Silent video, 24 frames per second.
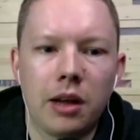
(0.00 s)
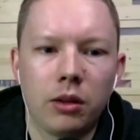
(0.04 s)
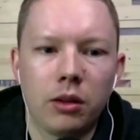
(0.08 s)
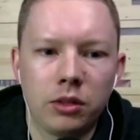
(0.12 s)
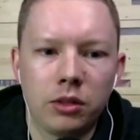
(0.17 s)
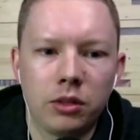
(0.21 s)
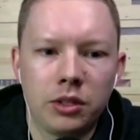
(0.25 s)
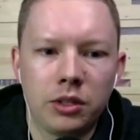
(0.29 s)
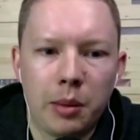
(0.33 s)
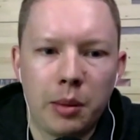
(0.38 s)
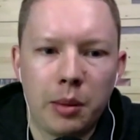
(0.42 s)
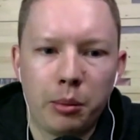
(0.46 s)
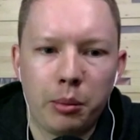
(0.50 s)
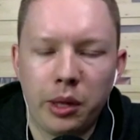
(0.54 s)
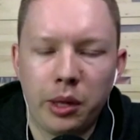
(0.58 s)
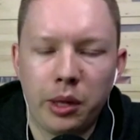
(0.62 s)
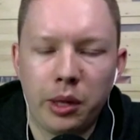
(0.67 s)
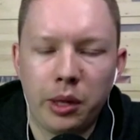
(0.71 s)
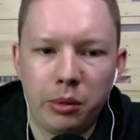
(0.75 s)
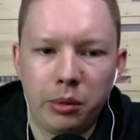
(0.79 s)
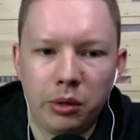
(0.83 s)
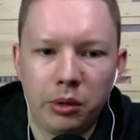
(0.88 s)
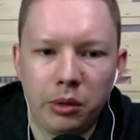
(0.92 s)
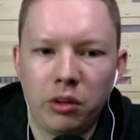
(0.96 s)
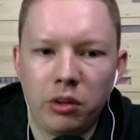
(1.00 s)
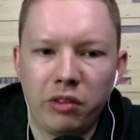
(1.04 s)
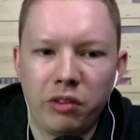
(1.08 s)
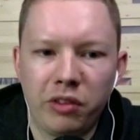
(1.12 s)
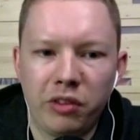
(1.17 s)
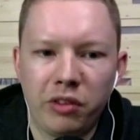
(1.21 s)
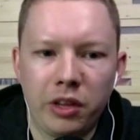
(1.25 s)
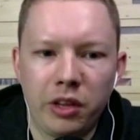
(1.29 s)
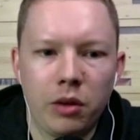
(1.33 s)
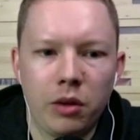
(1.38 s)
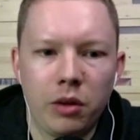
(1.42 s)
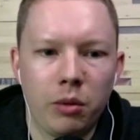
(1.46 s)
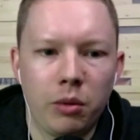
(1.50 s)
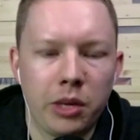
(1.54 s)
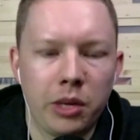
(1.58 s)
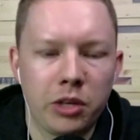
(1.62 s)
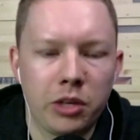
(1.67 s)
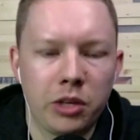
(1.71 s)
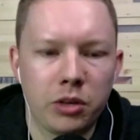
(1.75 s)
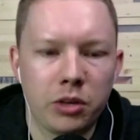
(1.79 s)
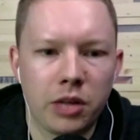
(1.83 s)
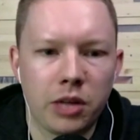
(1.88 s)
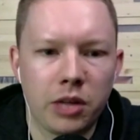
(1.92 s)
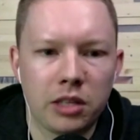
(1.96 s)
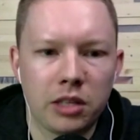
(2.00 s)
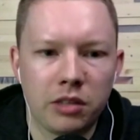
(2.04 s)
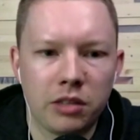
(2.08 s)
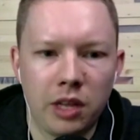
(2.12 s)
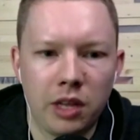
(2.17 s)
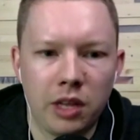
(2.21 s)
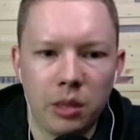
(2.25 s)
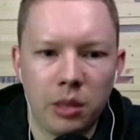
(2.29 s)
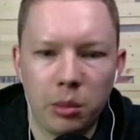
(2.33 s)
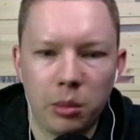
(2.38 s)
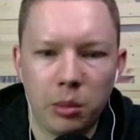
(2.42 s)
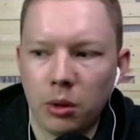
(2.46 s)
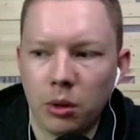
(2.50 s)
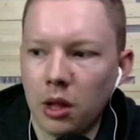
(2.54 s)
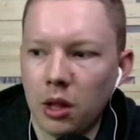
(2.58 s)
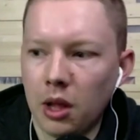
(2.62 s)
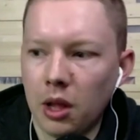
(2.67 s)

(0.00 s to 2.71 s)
the template below the video. We'll make sure that's available.